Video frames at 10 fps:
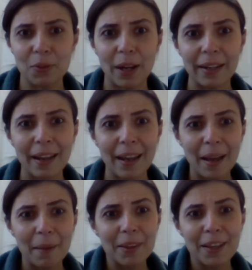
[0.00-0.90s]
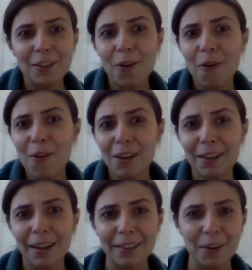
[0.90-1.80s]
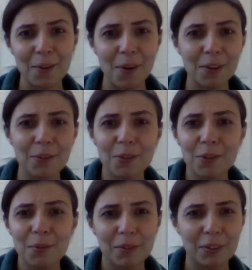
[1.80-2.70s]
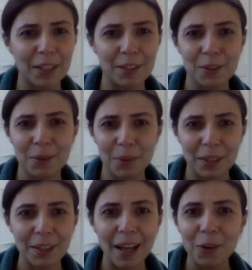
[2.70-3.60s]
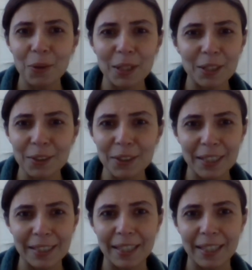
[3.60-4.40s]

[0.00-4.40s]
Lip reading: right? I mean, there's the whole group of kids who will do this.